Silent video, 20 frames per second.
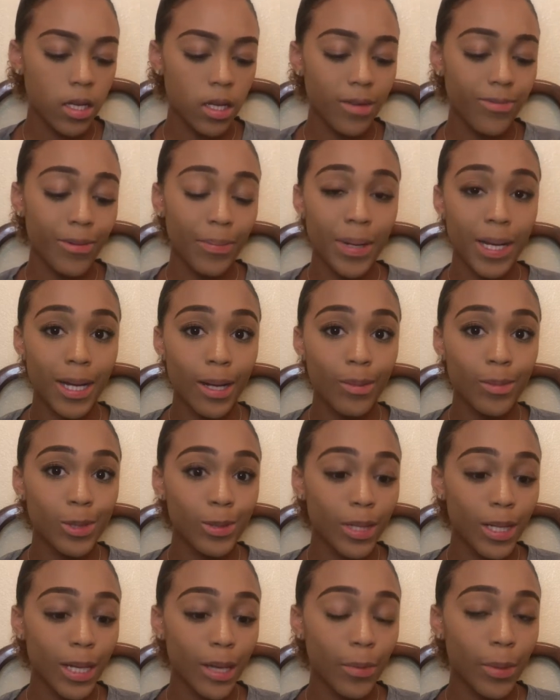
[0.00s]
If it becomes
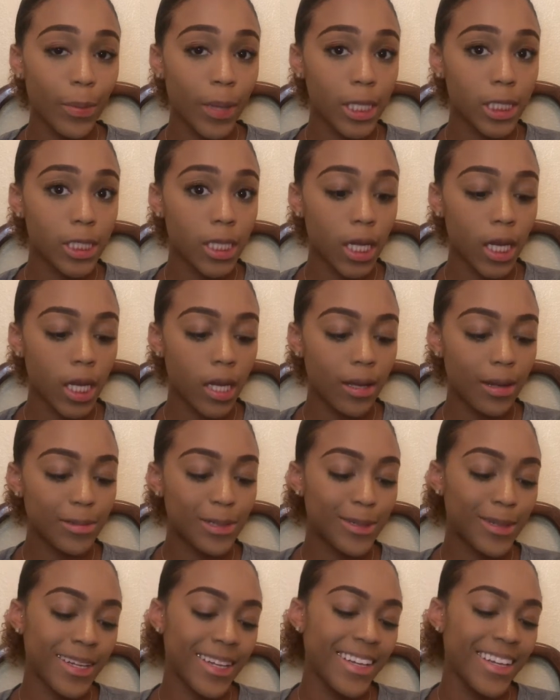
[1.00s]
one, give me my check. I'm
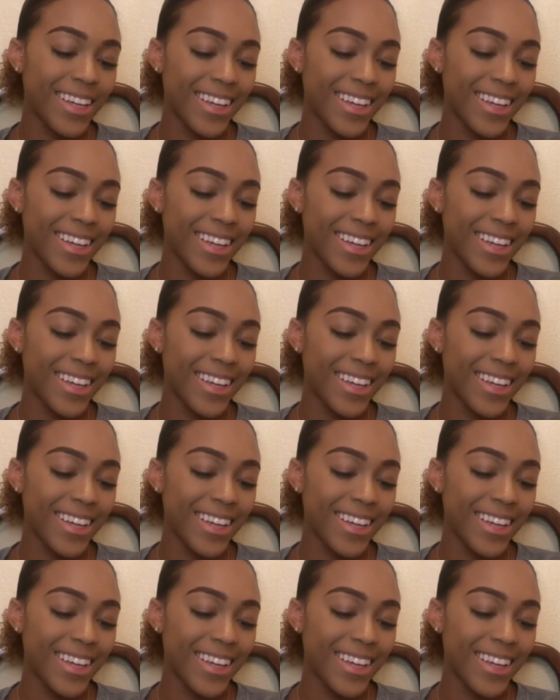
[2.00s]
just